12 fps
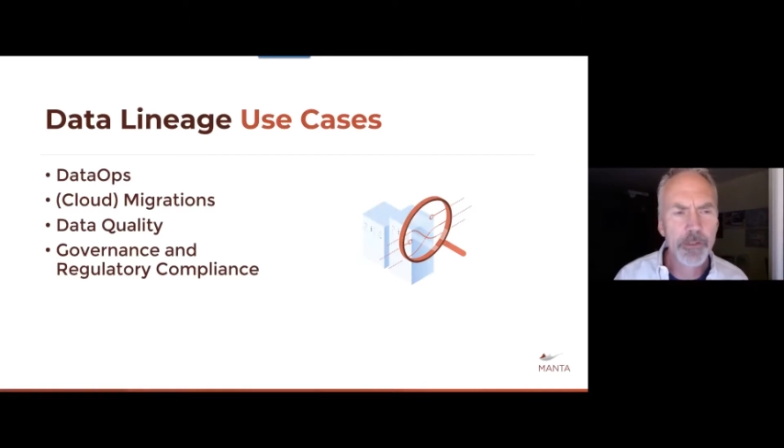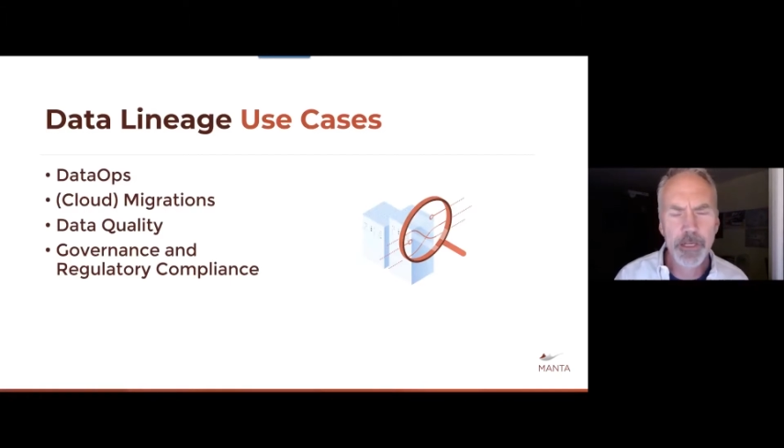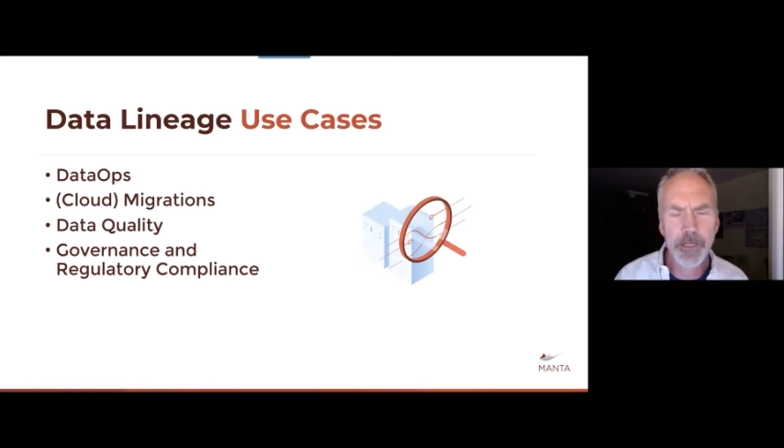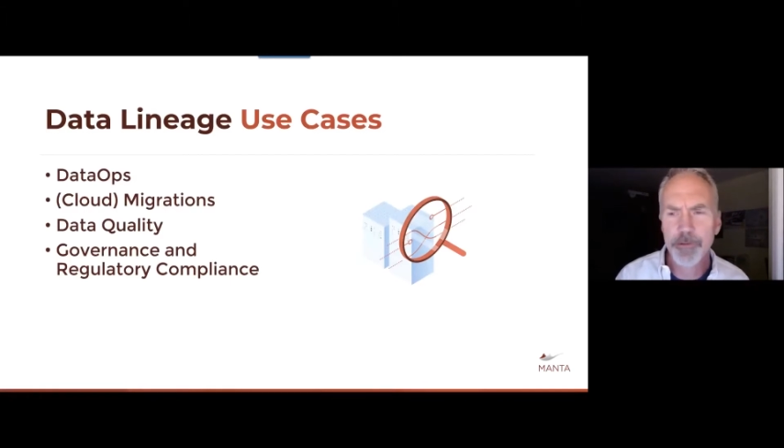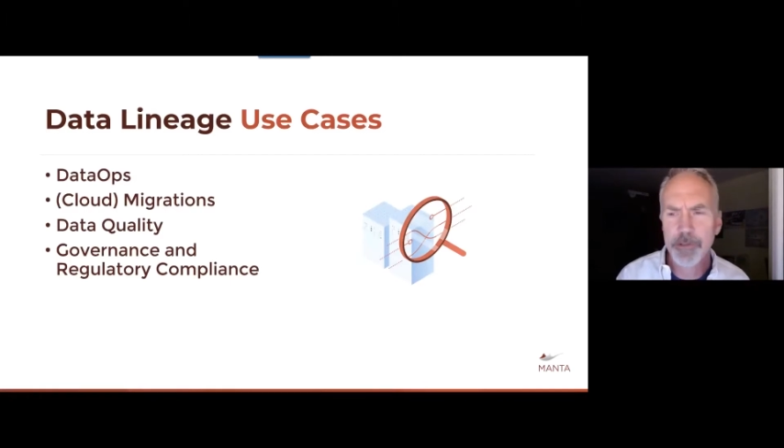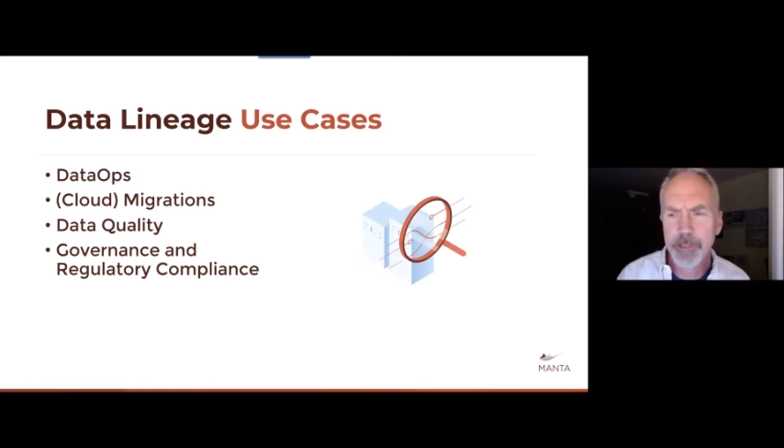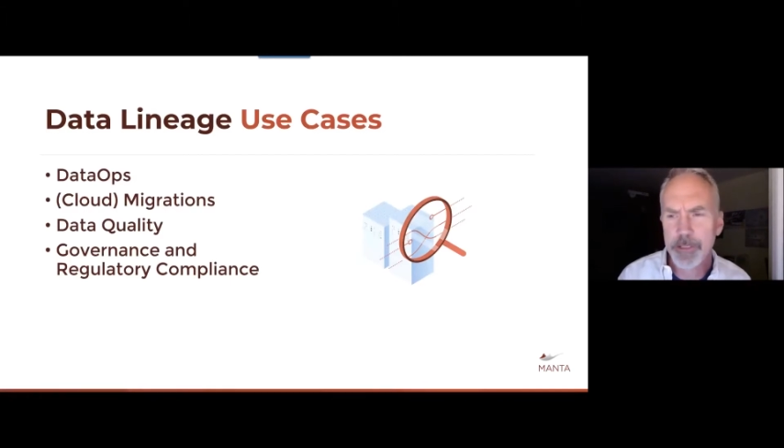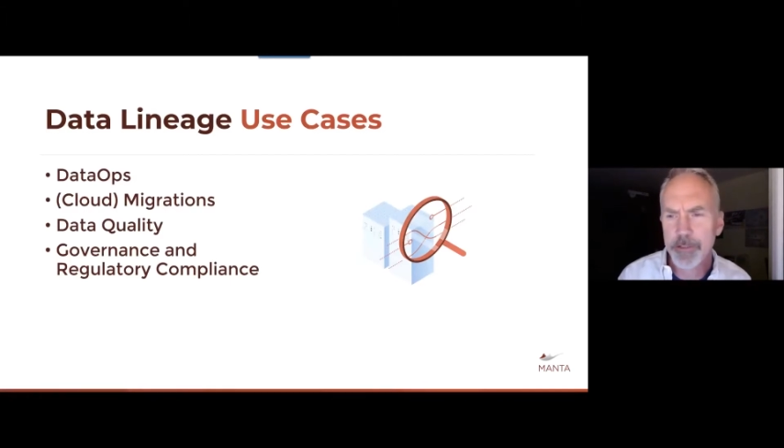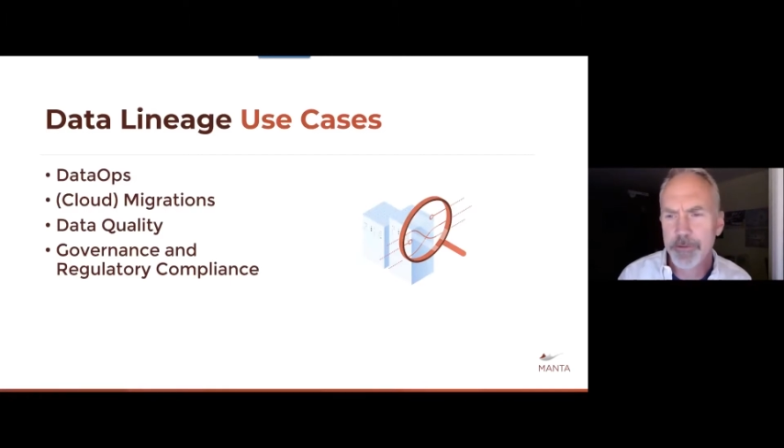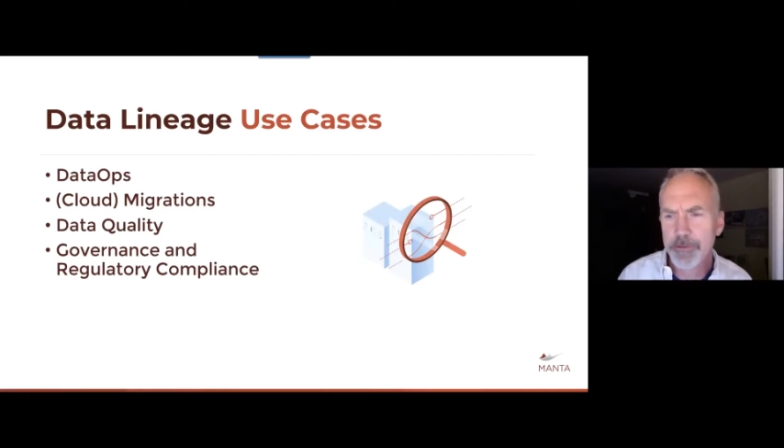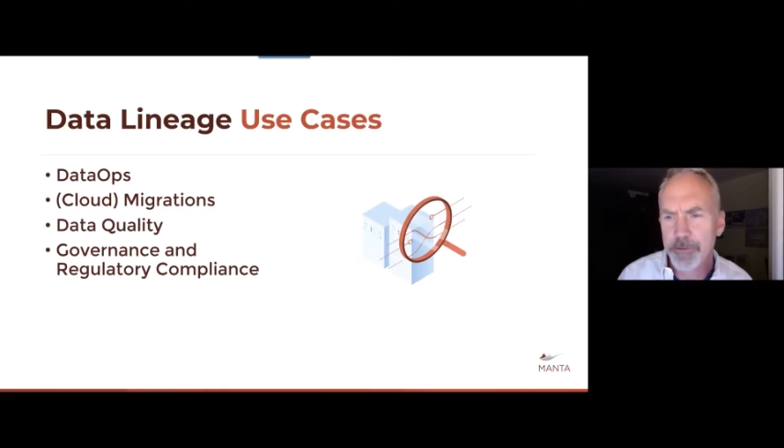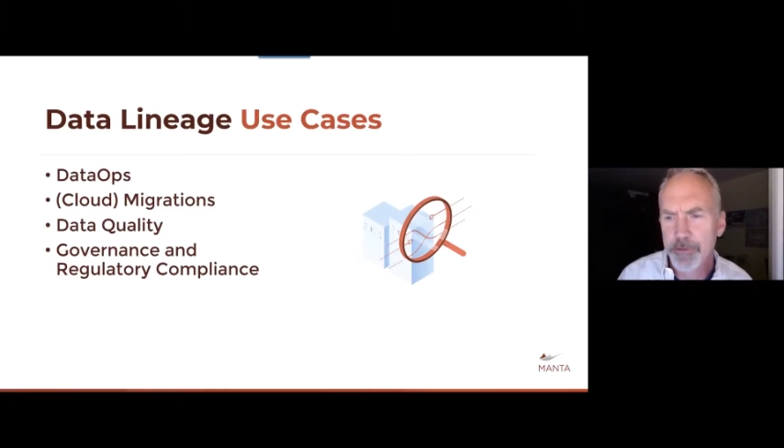kind of
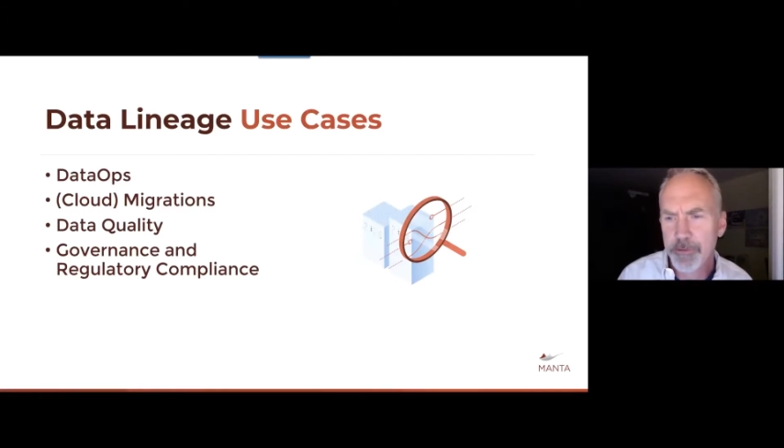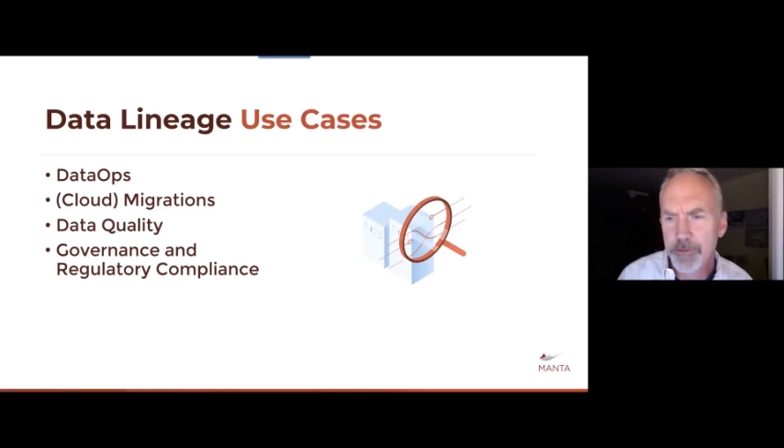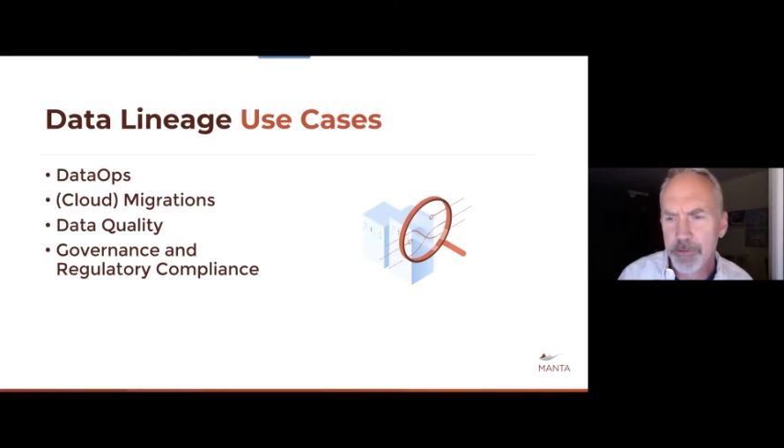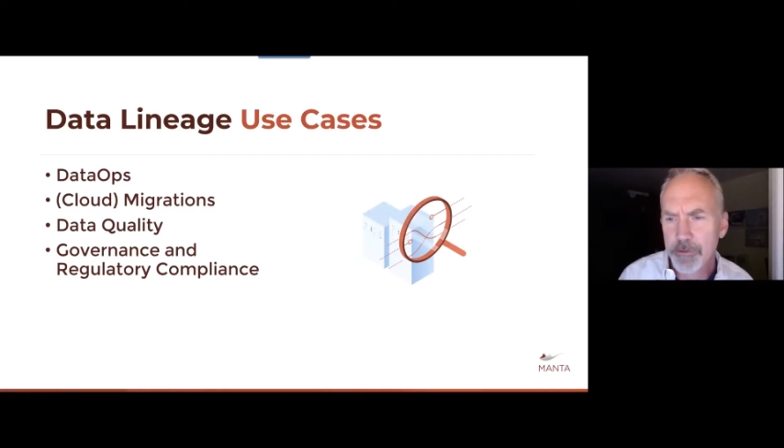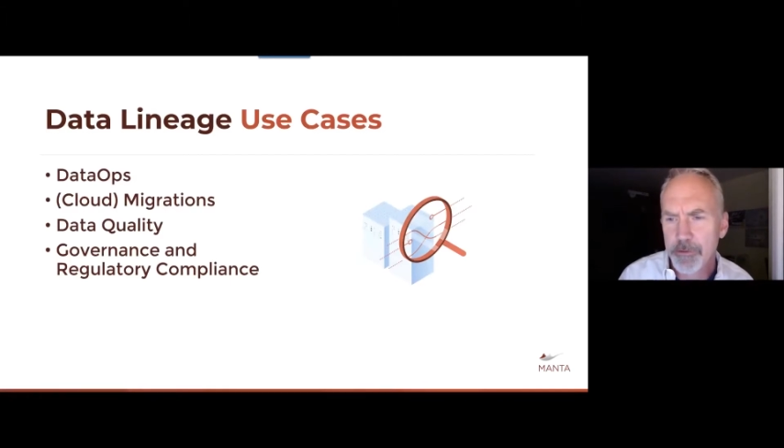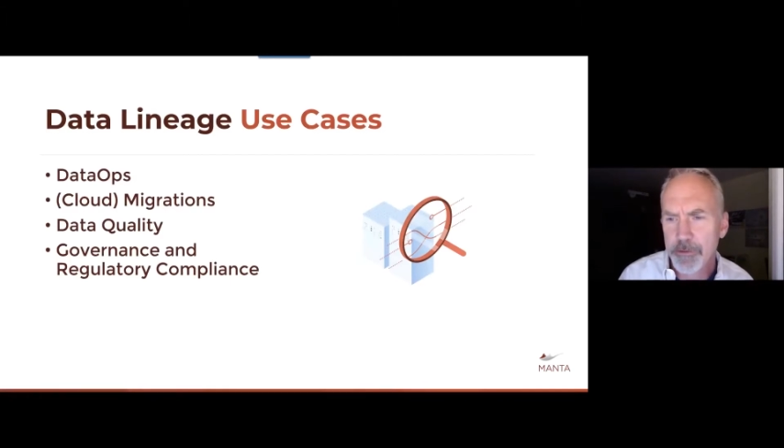related to